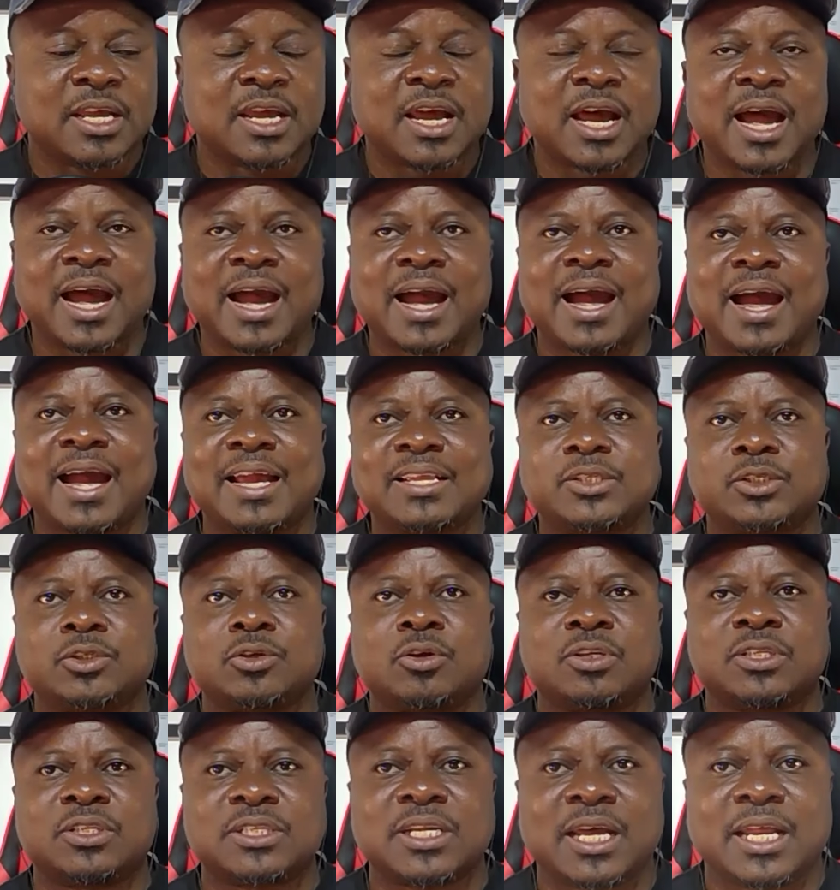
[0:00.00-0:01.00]
I
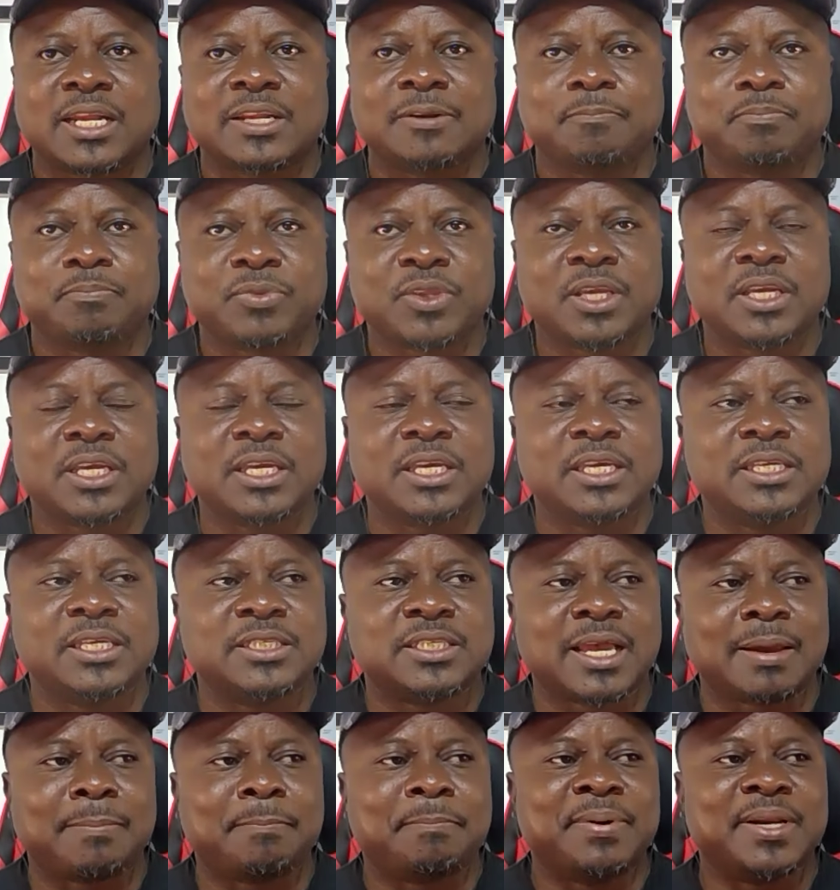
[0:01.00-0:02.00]
thought that
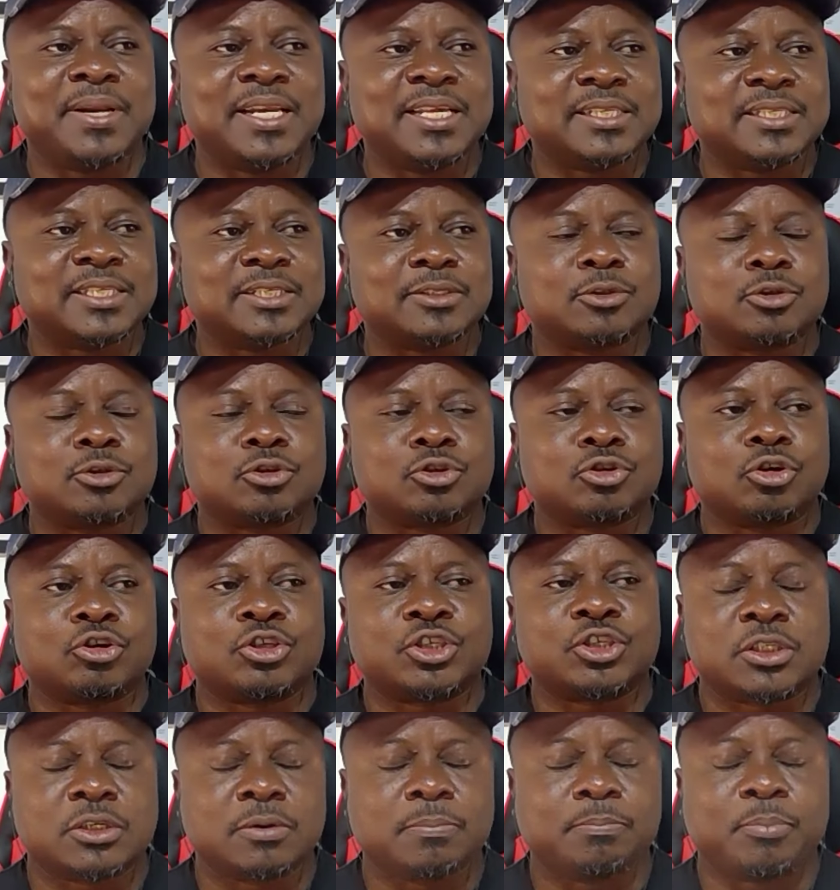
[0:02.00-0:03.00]
his ability to
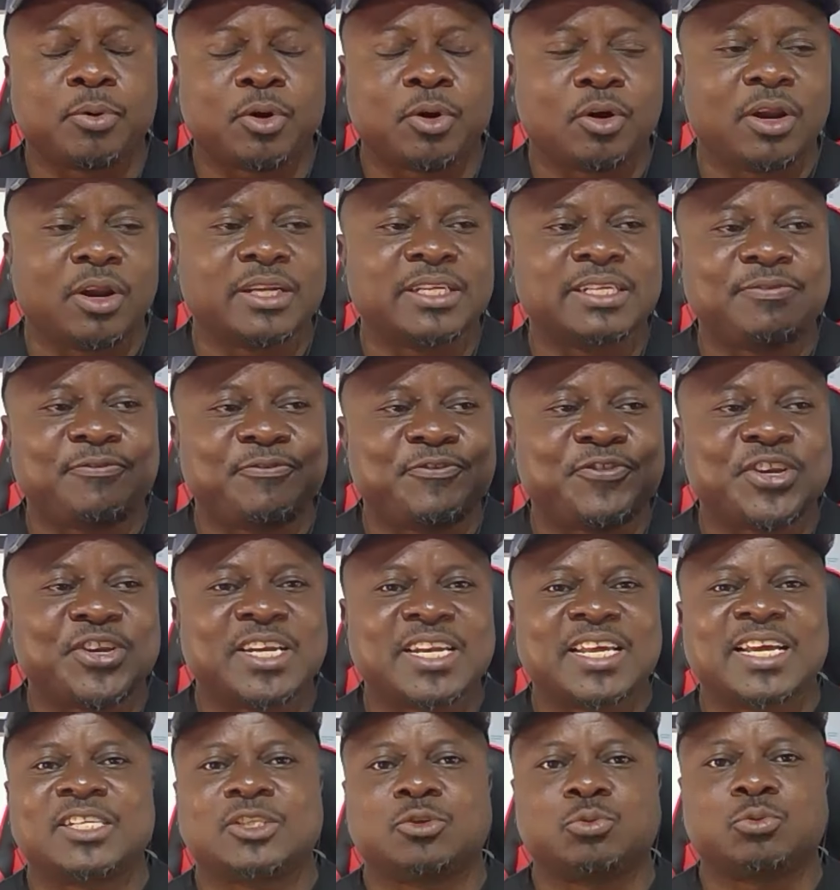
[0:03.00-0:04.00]
touch the ball, the
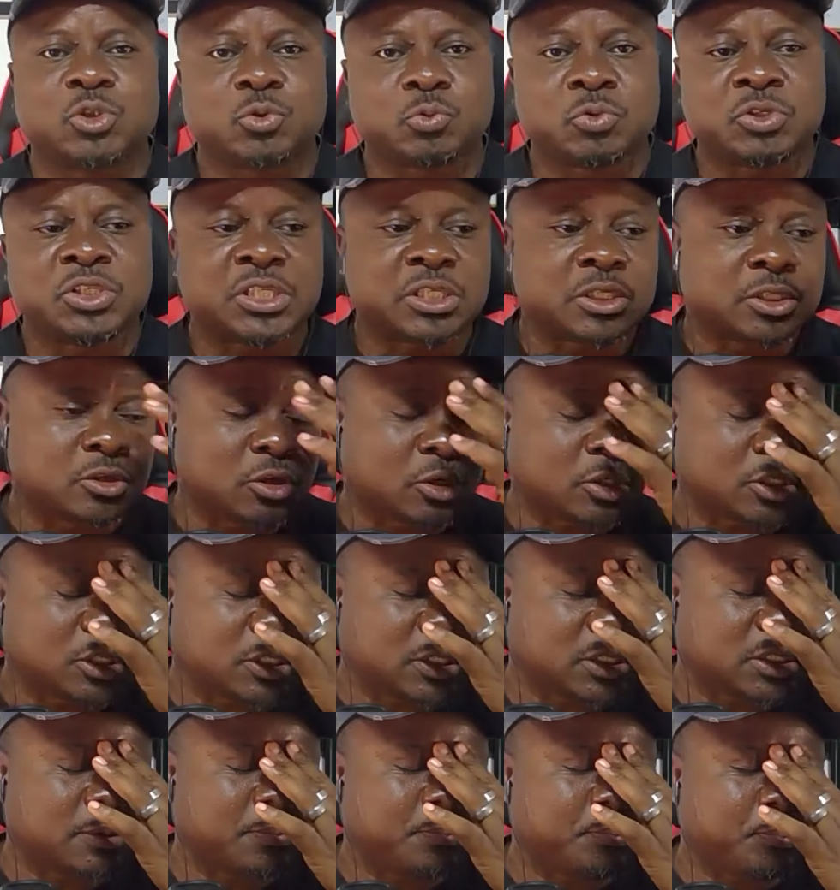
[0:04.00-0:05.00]
finesse with which he
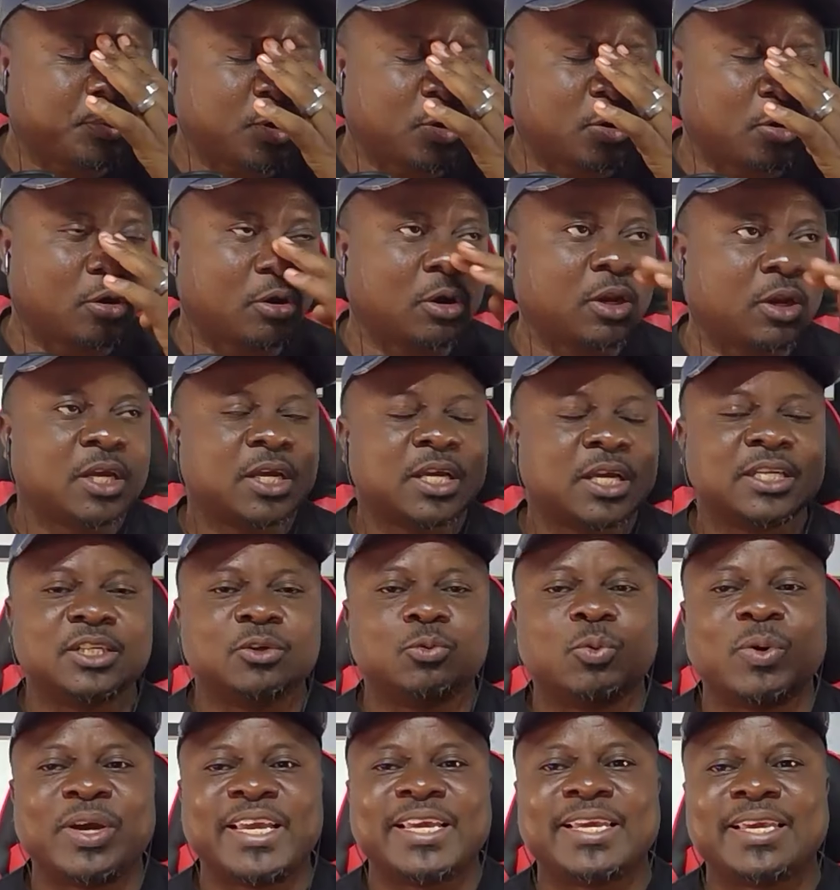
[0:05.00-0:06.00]
touches the ball, the
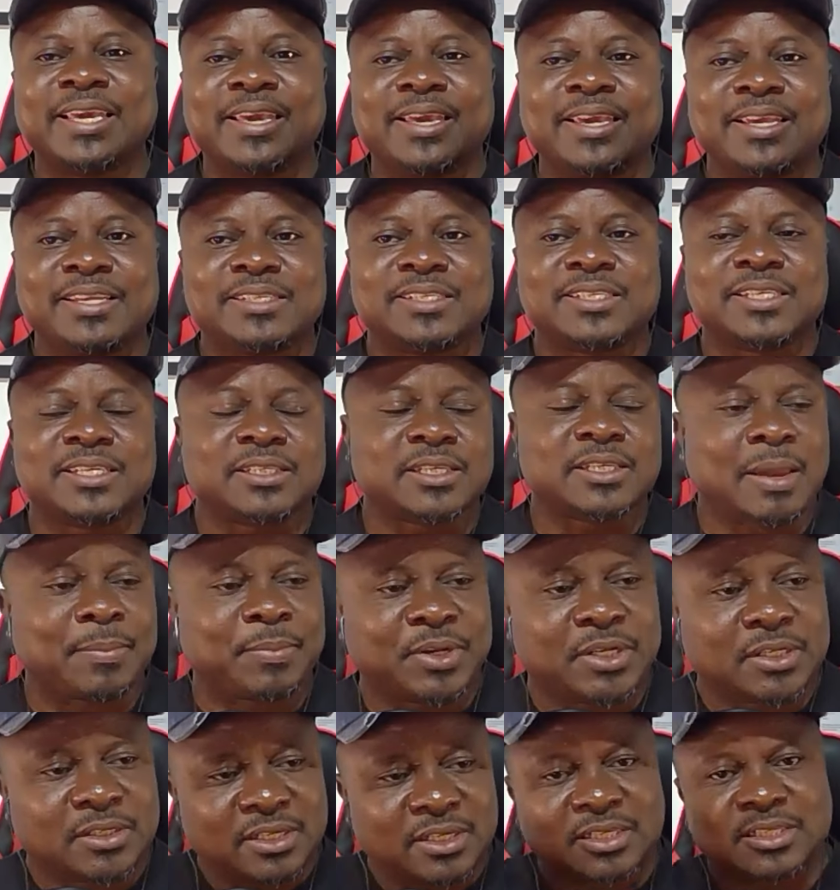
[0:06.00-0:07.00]
way he hits it. I
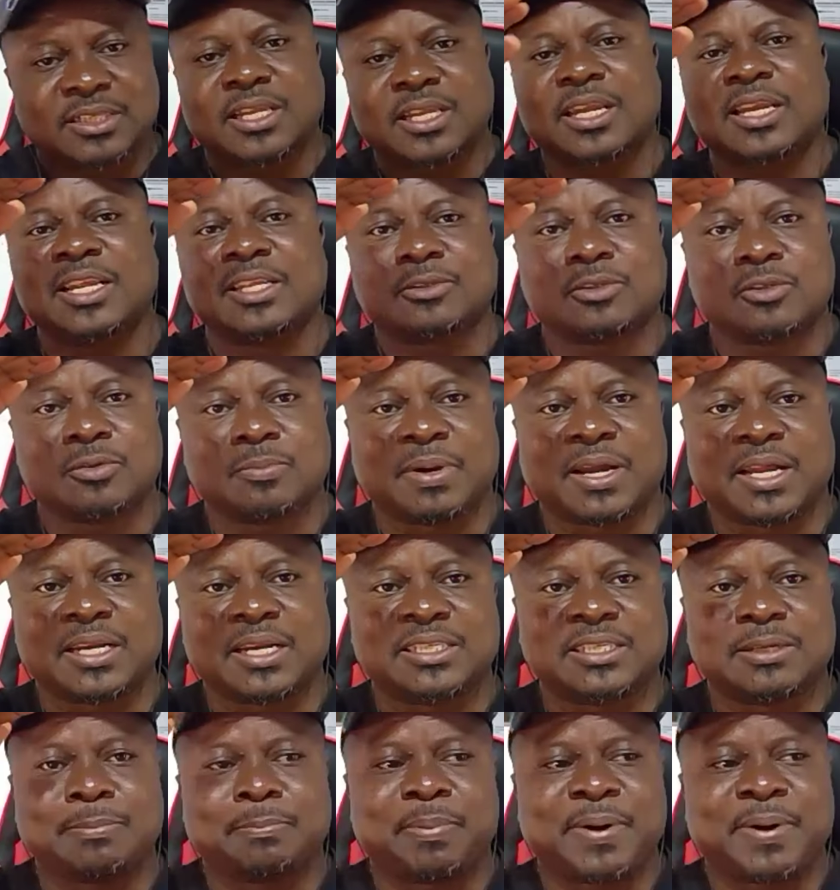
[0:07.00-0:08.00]
mean, he's a little man,
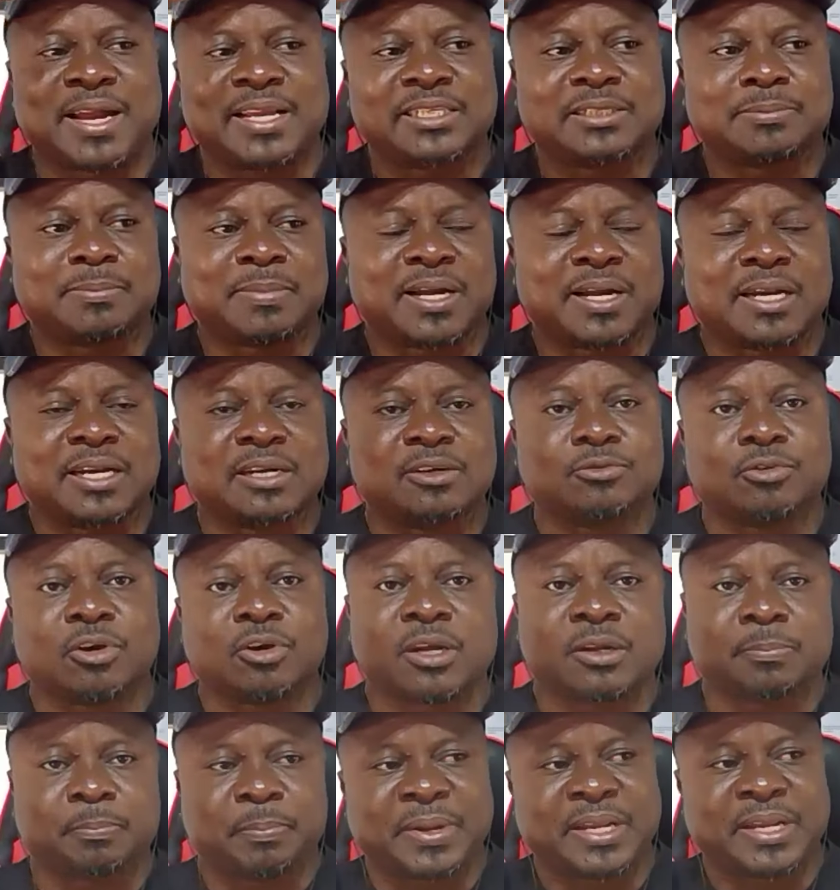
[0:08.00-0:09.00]
he's a pint man, a
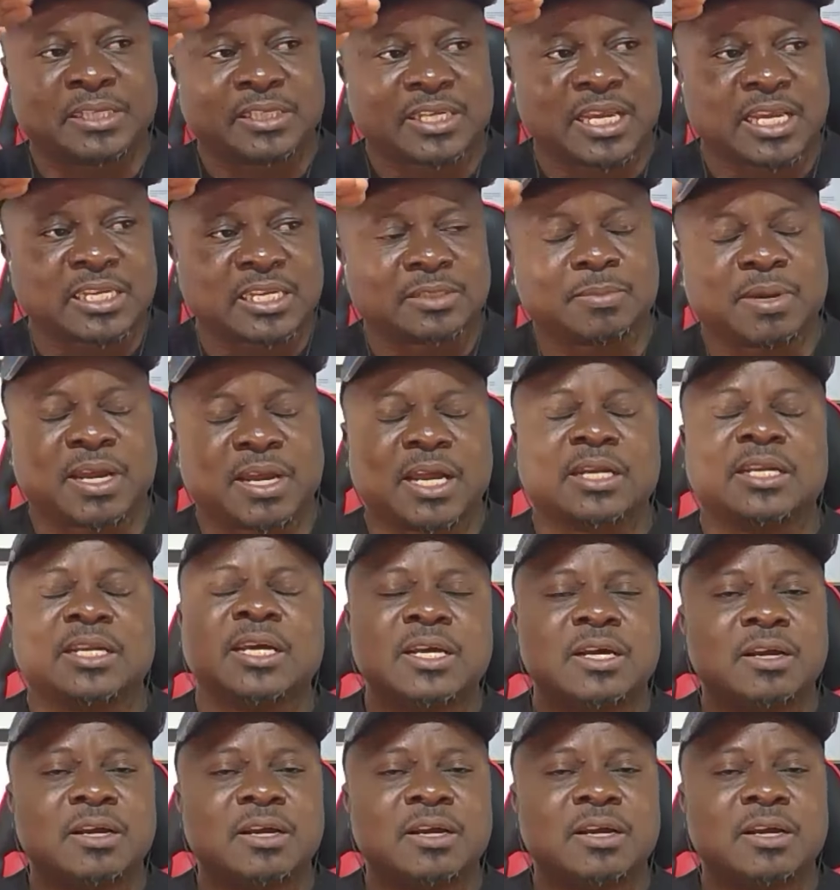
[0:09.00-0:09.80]
pint-sized man,